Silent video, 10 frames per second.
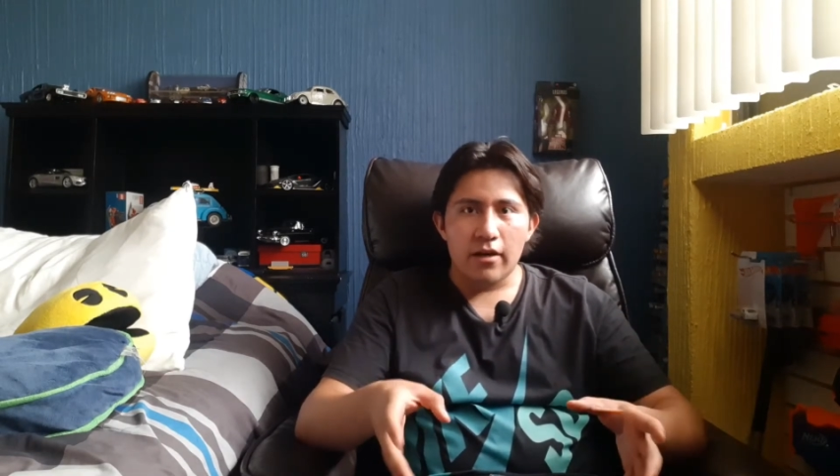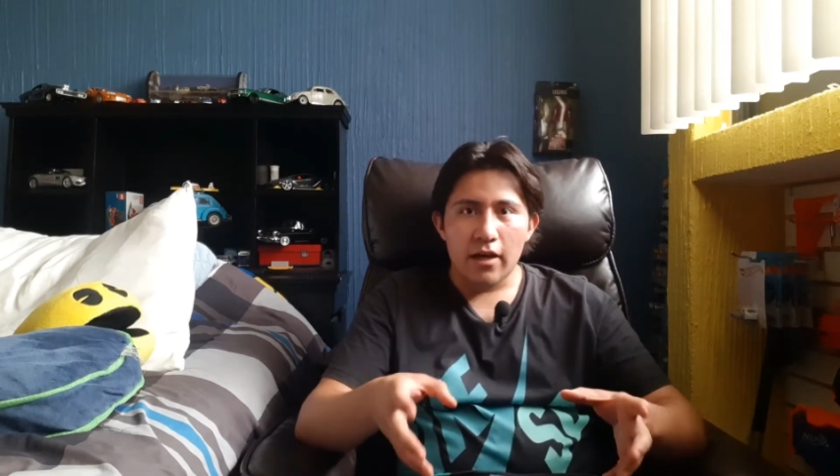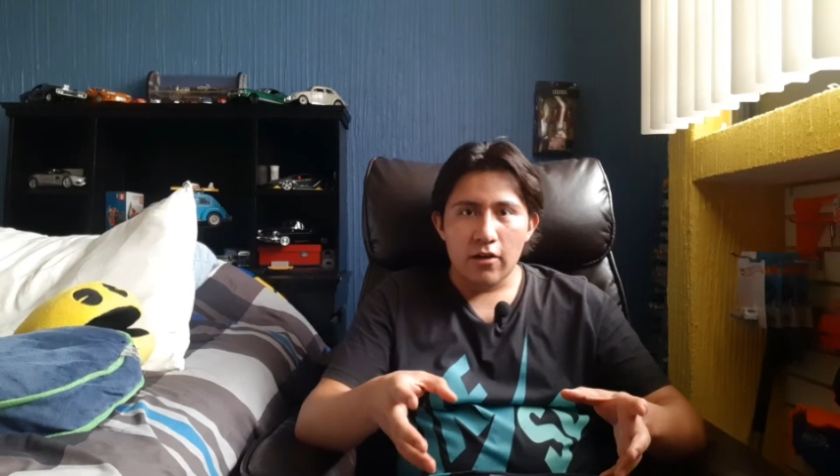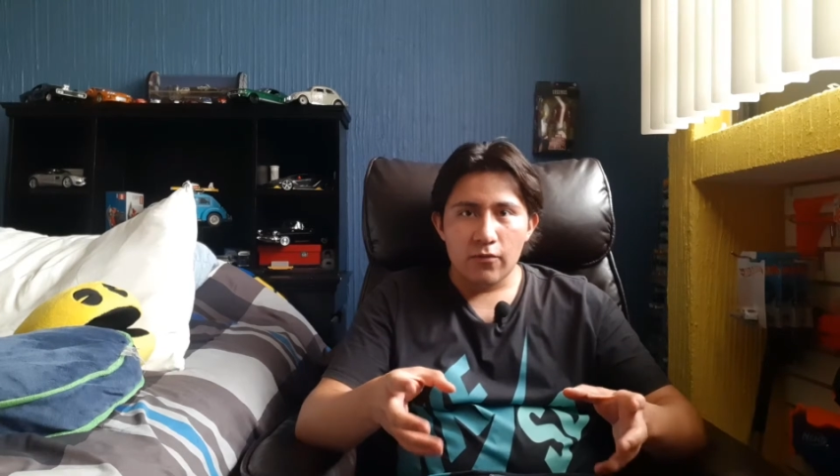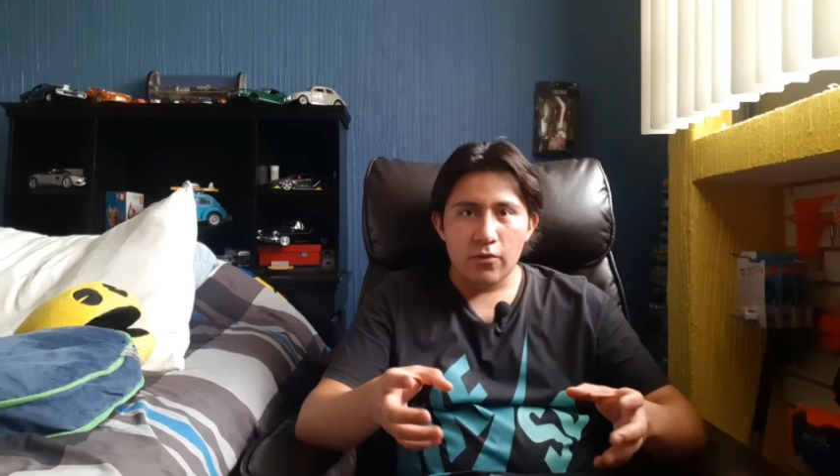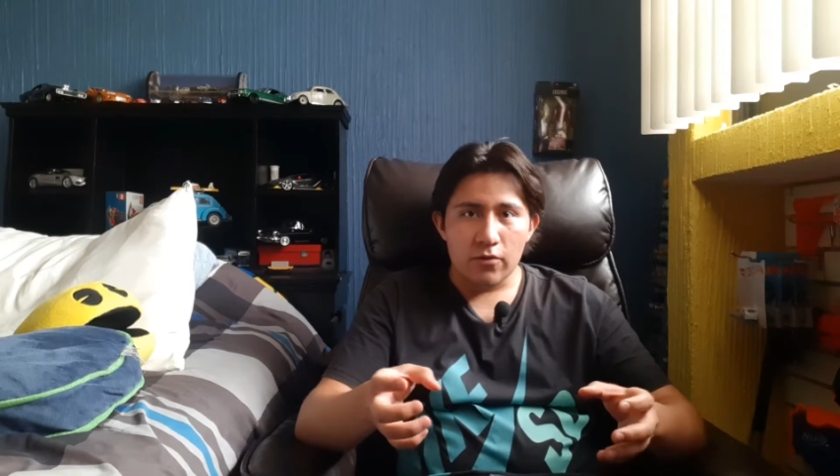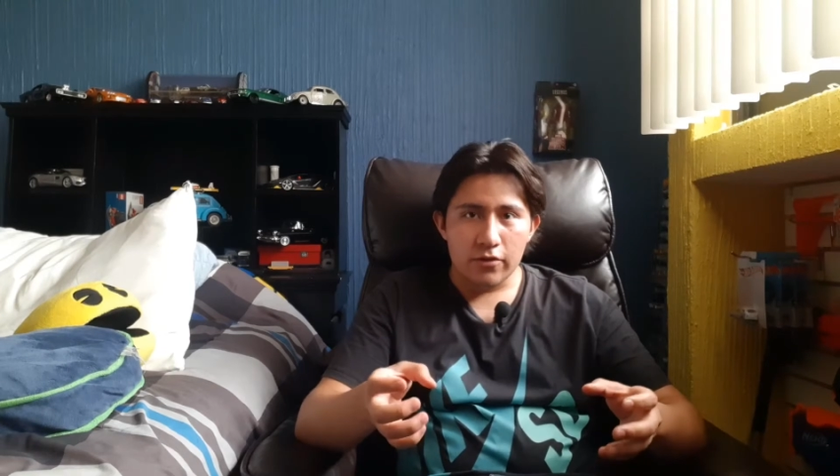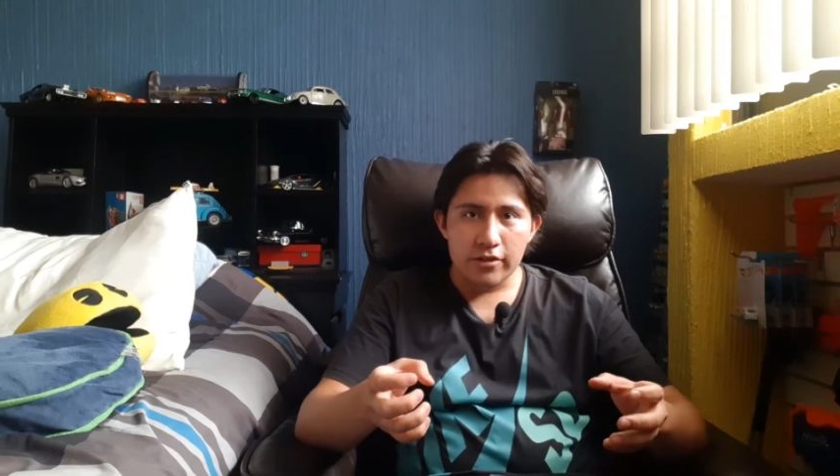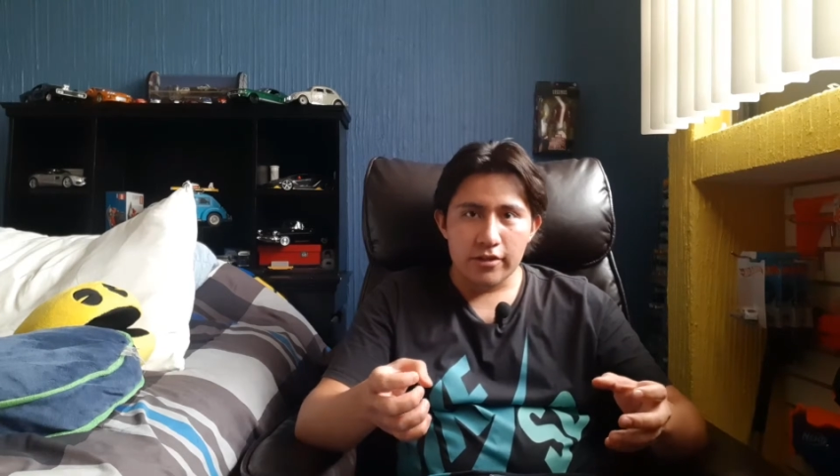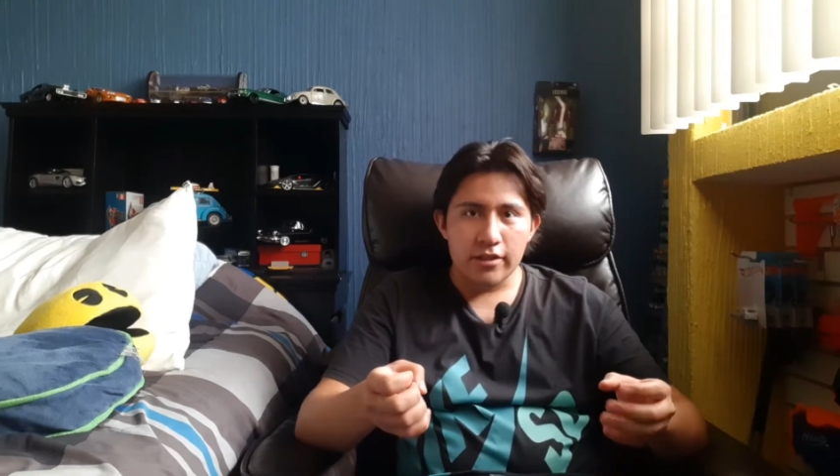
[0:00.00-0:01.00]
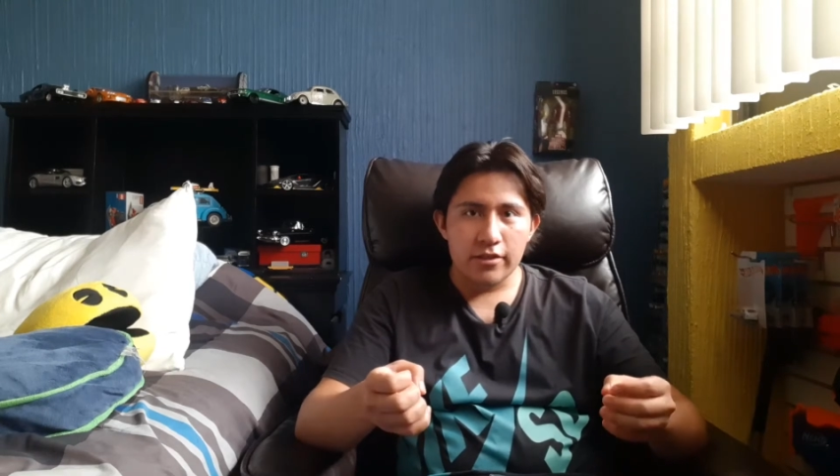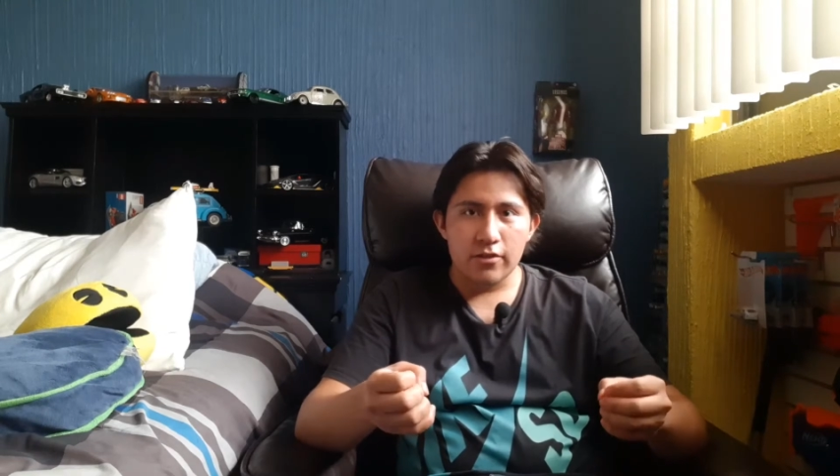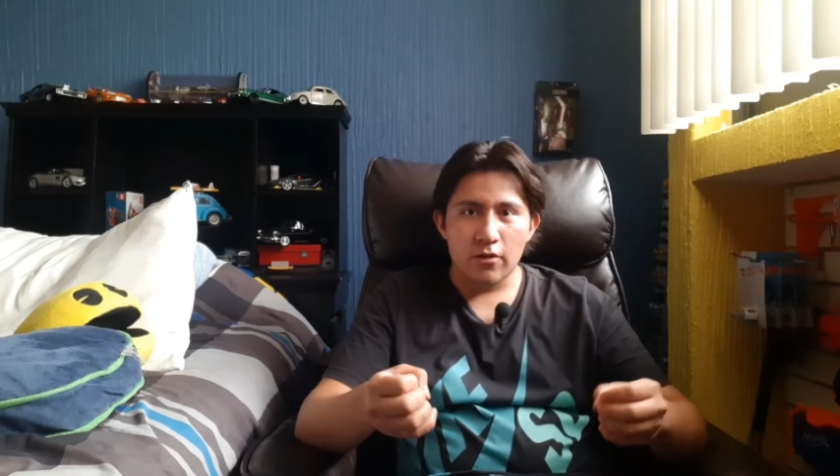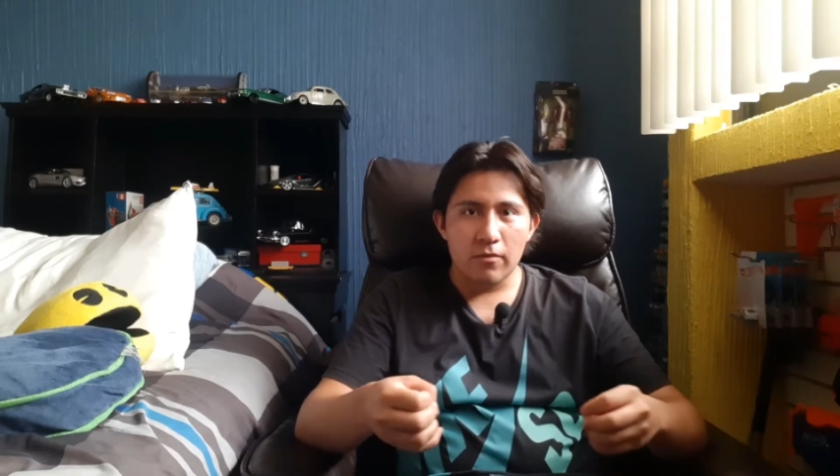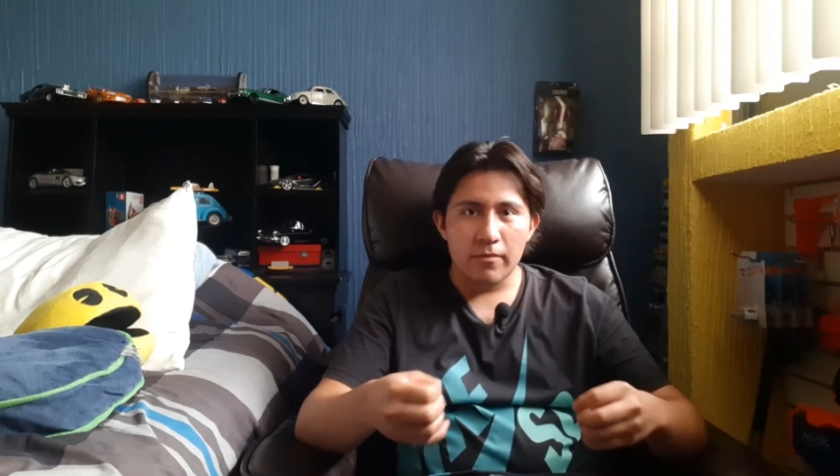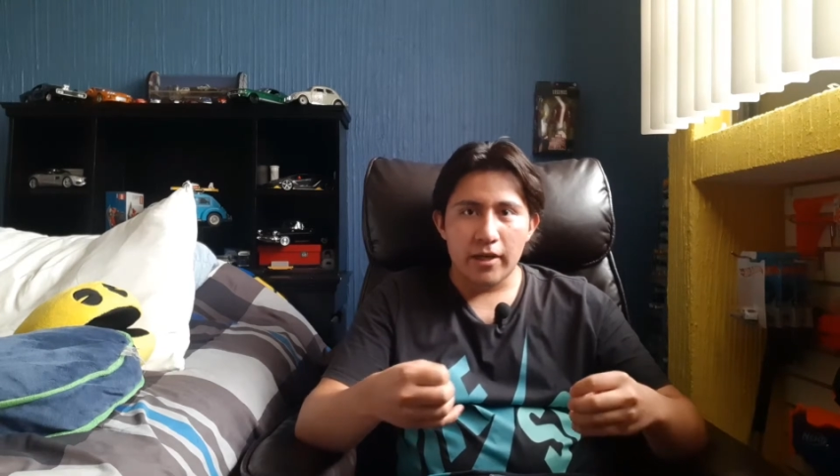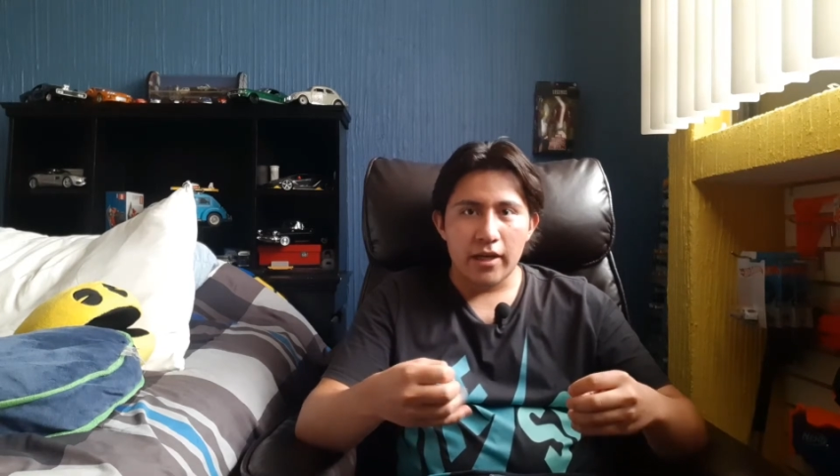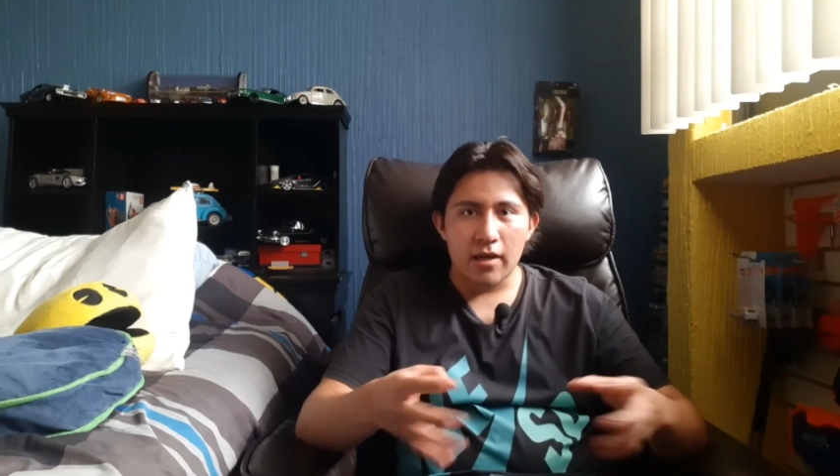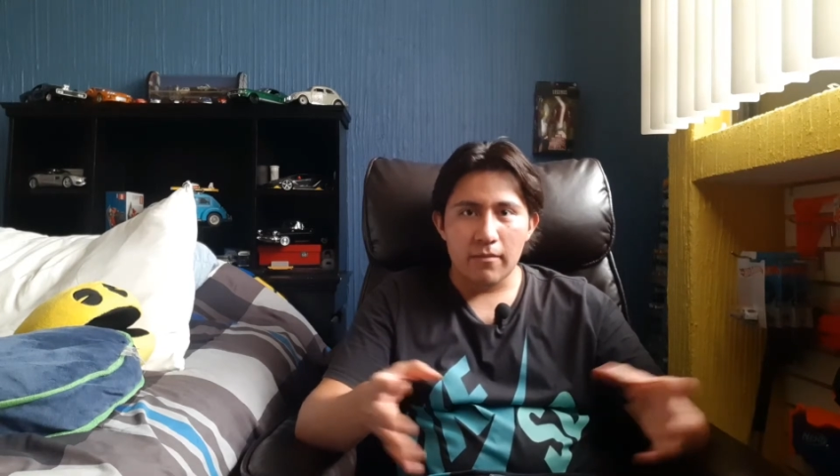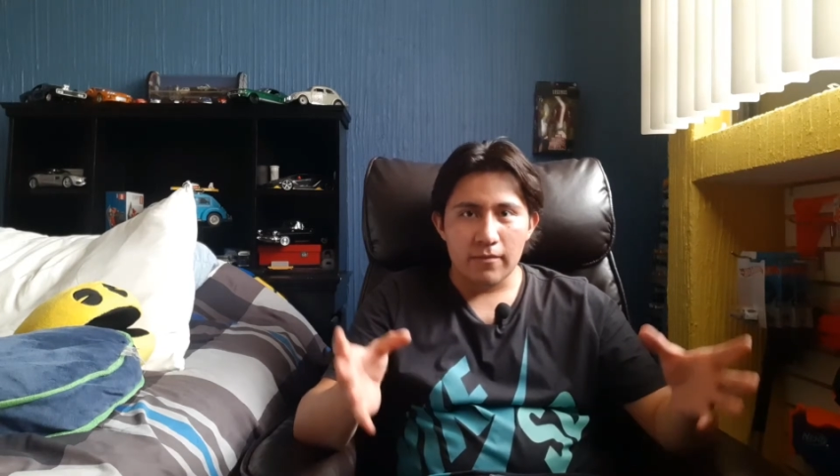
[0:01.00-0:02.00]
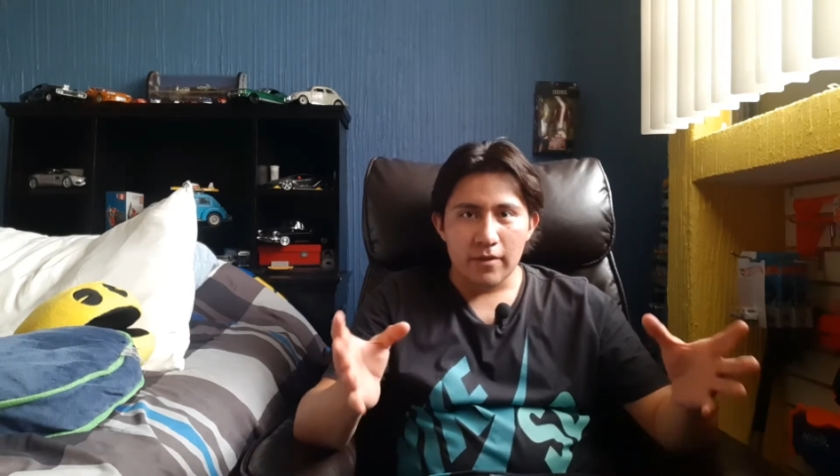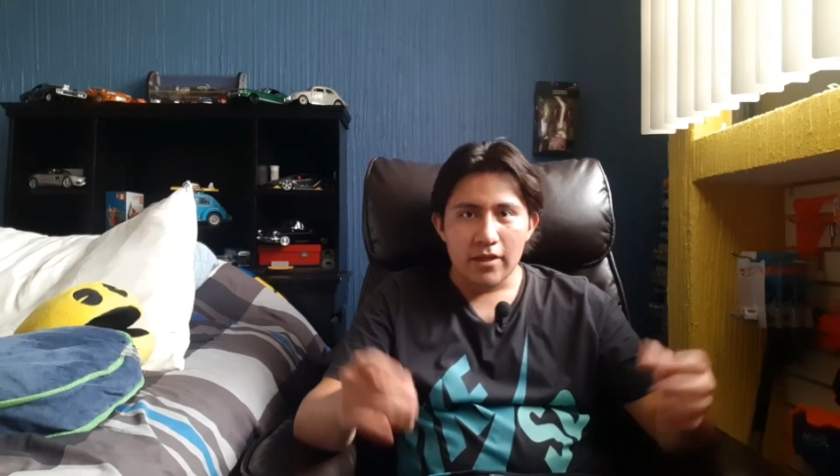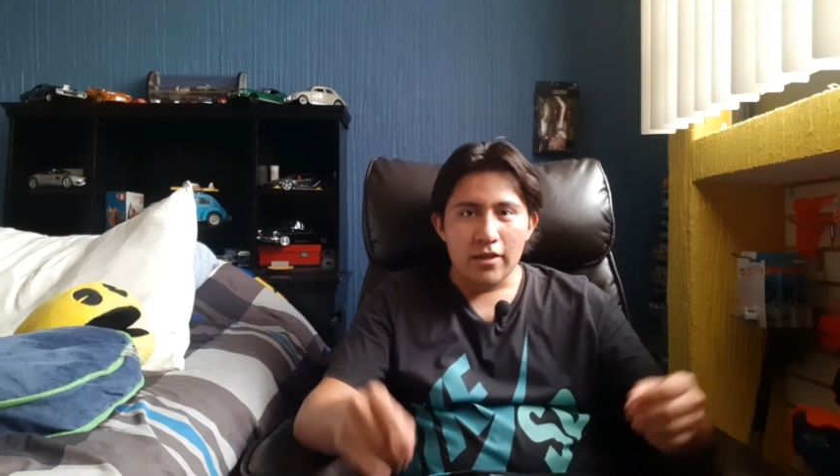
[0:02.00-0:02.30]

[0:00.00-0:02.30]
and of course this all became